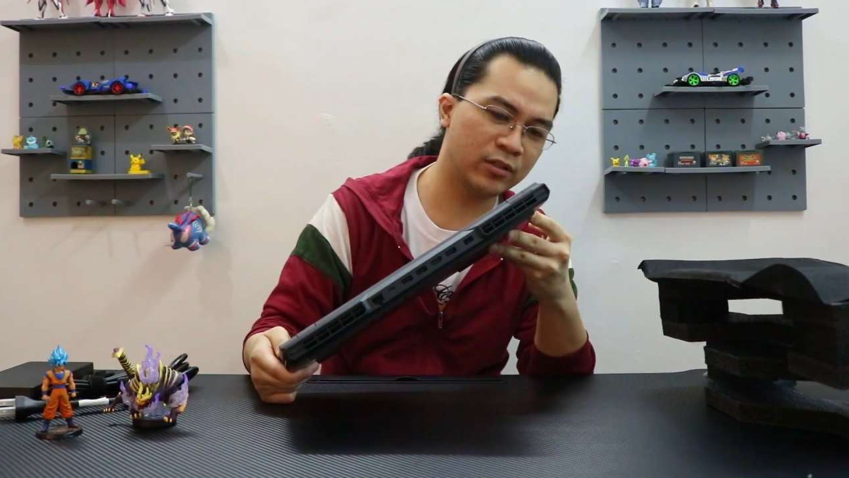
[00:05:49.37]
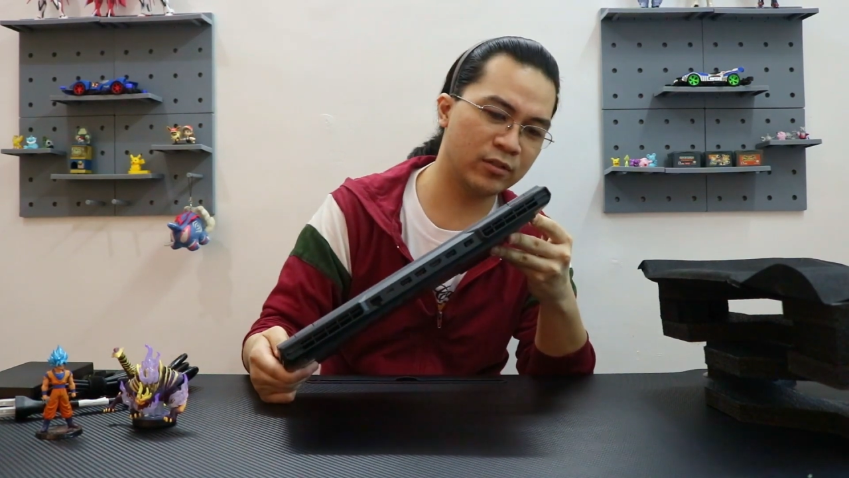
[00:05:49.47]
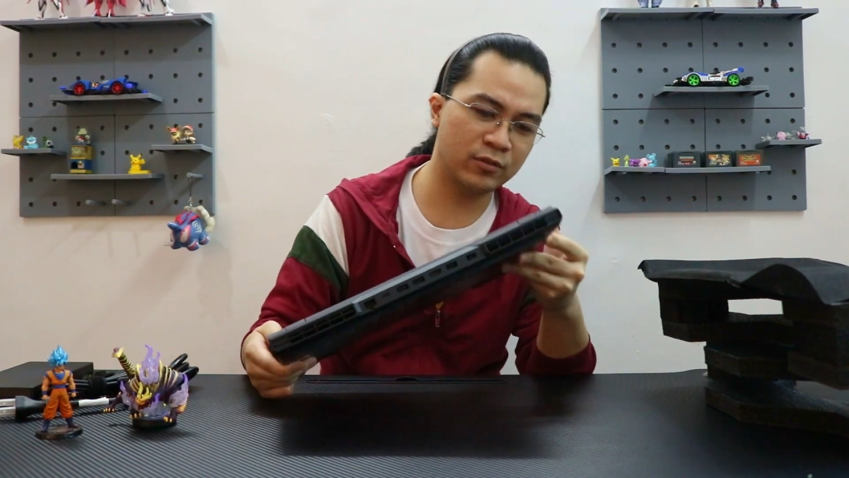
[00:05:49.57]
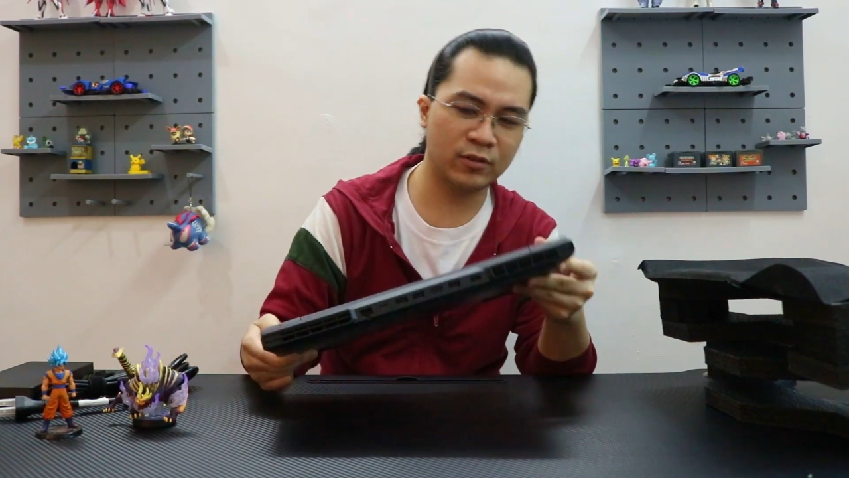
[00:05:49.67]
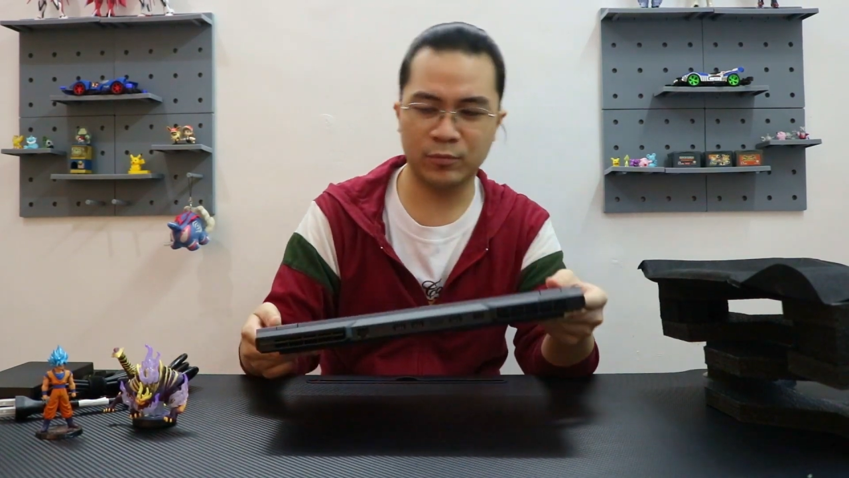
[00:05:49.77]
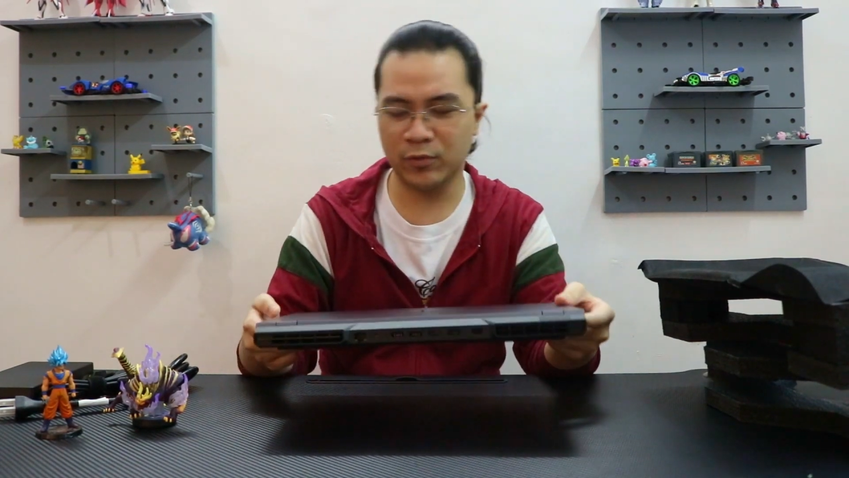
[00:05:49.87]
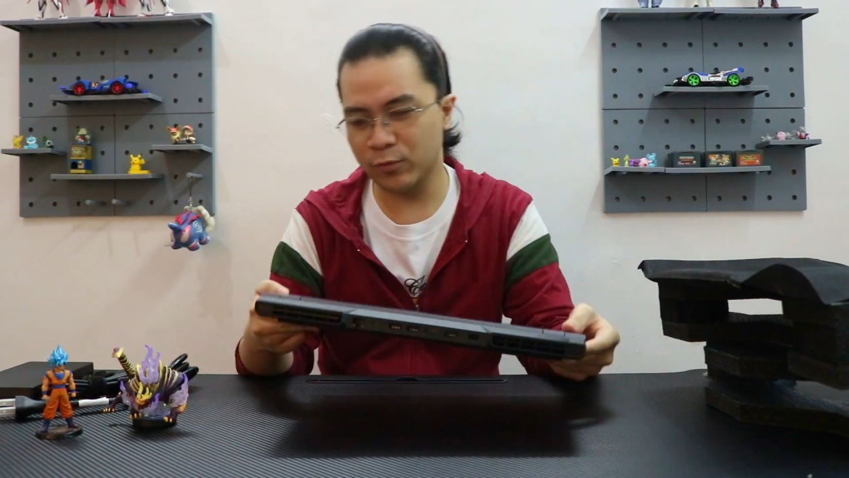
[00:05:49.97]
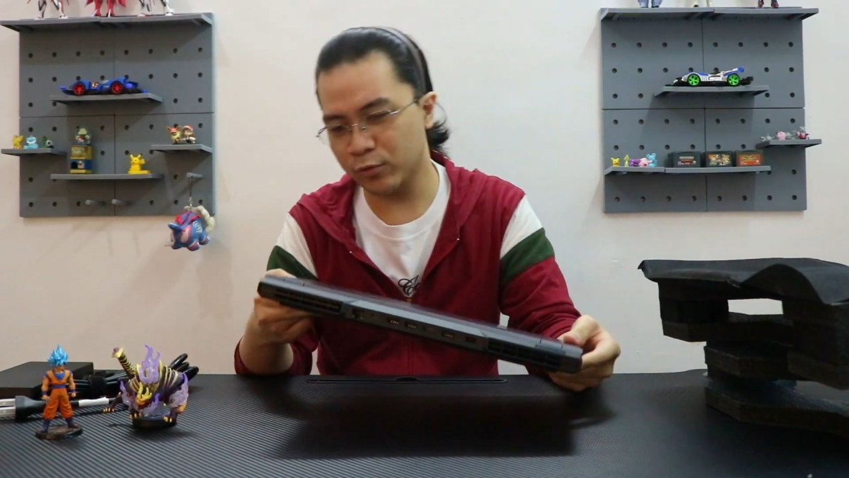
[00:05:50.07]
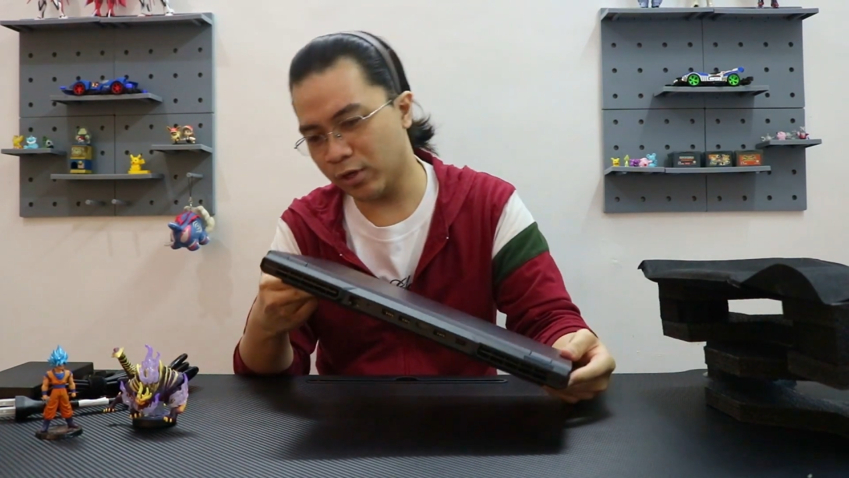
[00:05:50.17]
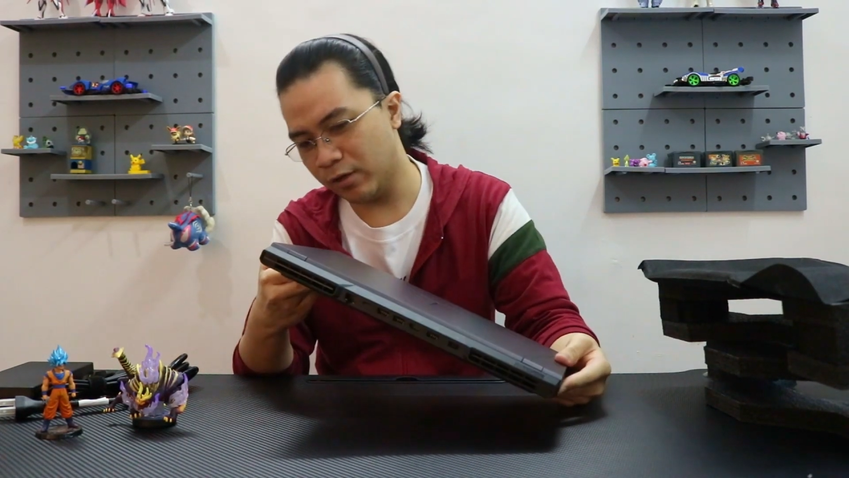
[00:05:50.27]
so I'm
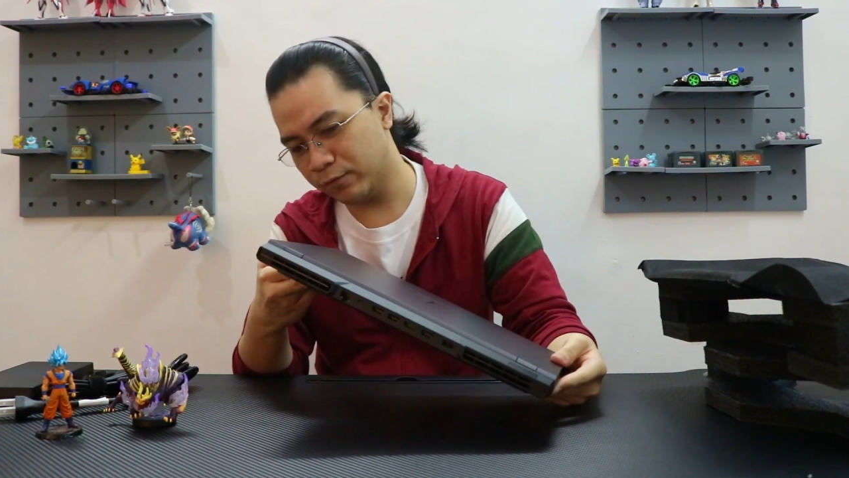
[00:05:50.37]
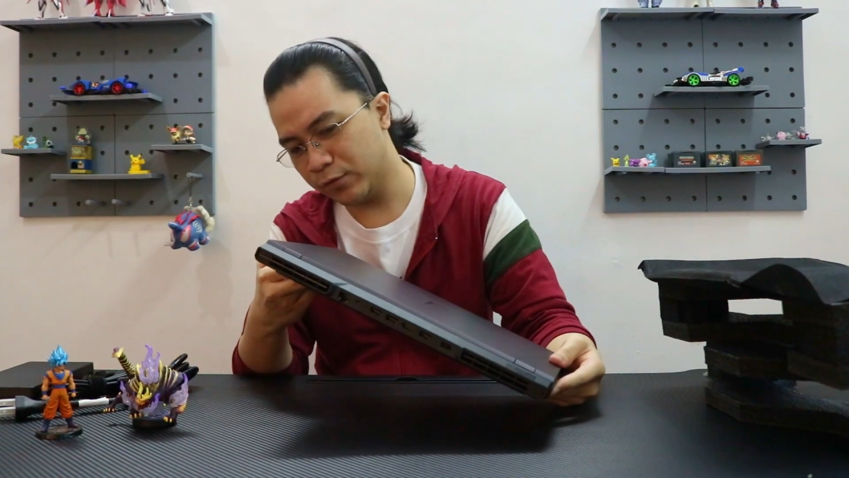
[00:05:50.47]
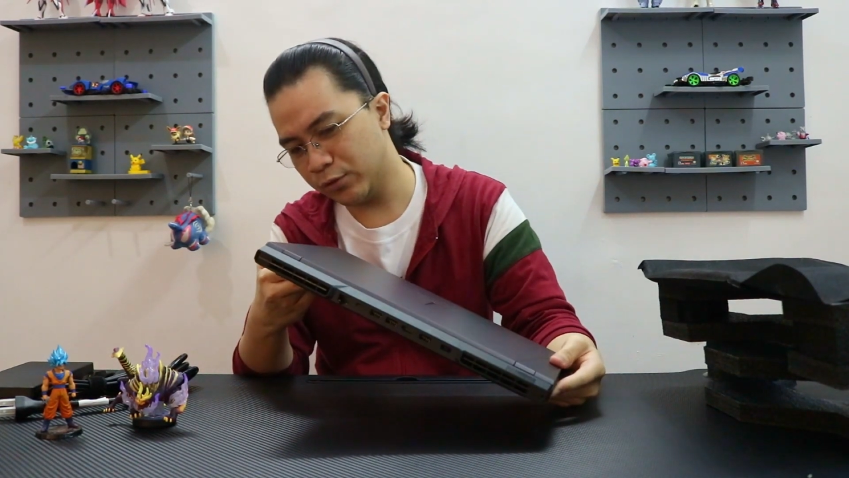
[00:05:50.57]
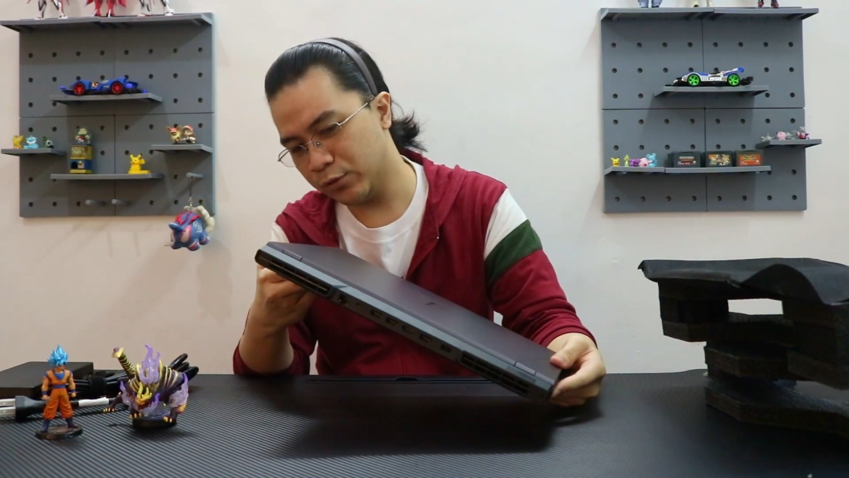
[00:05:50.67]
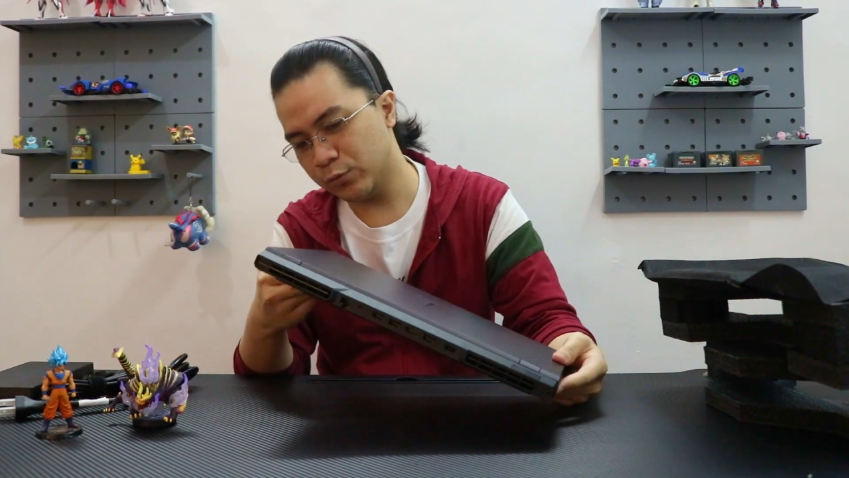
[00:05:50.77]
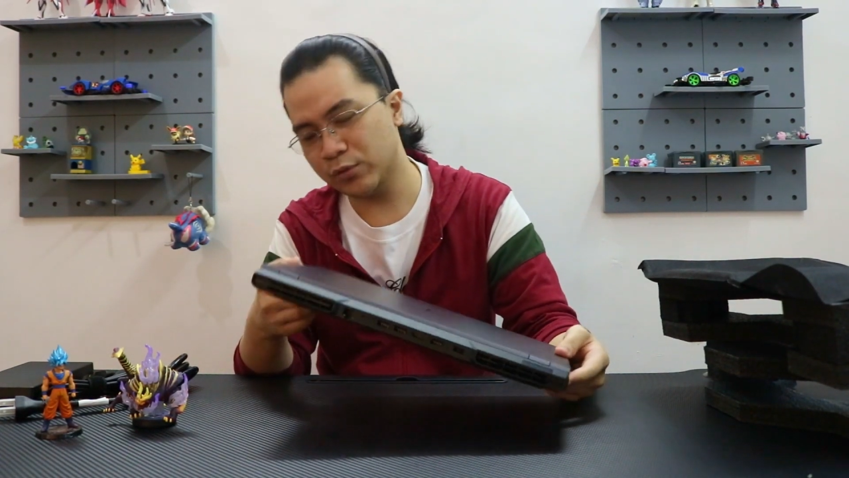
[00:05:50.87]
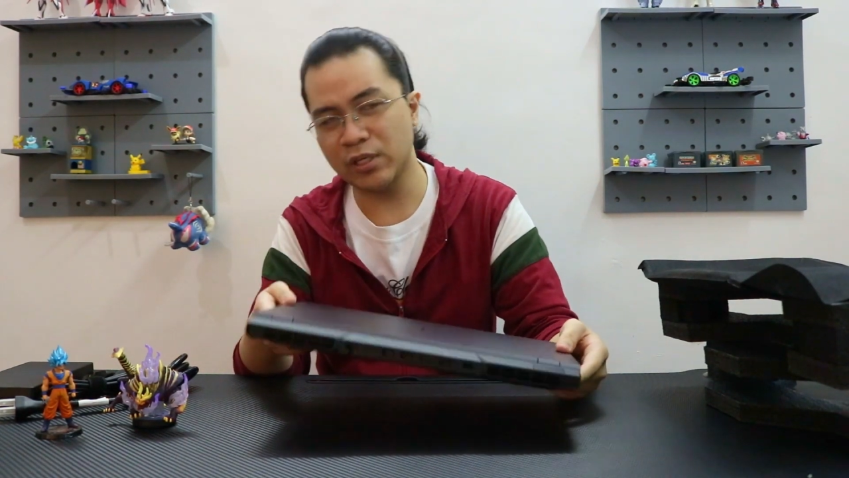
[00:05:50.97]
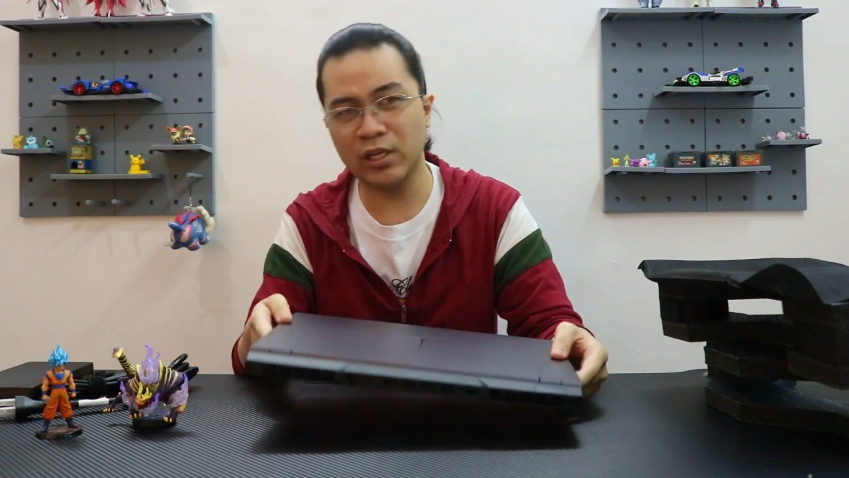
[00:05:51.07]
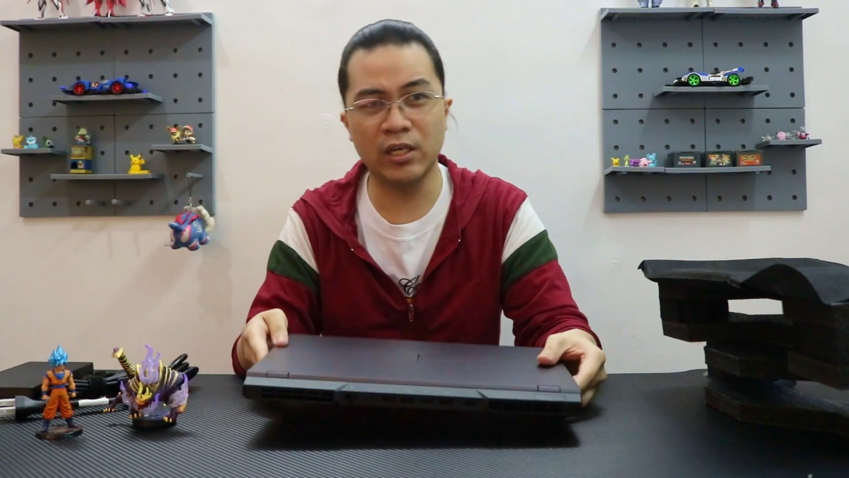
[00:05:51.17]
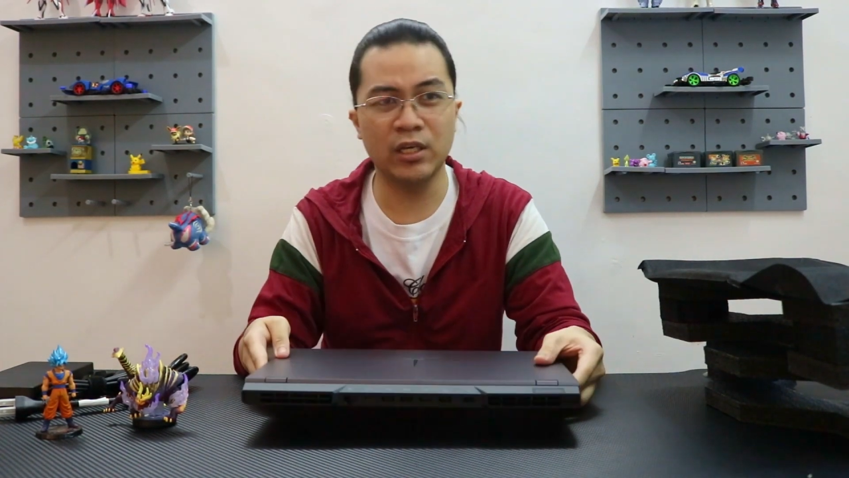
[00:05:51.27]
going to have to use
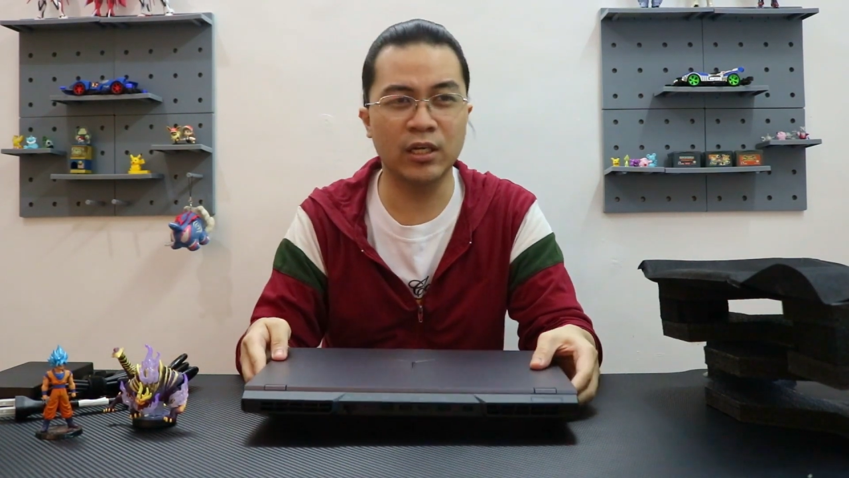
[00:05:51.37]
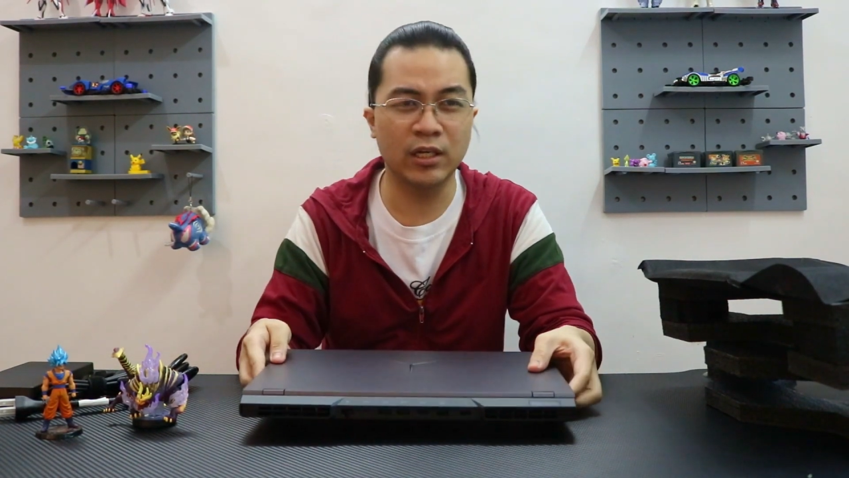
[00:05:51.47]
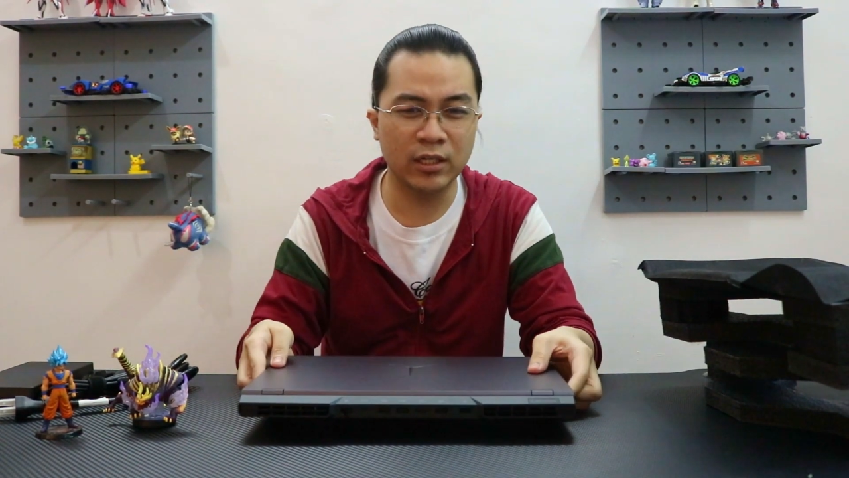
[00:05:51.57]
a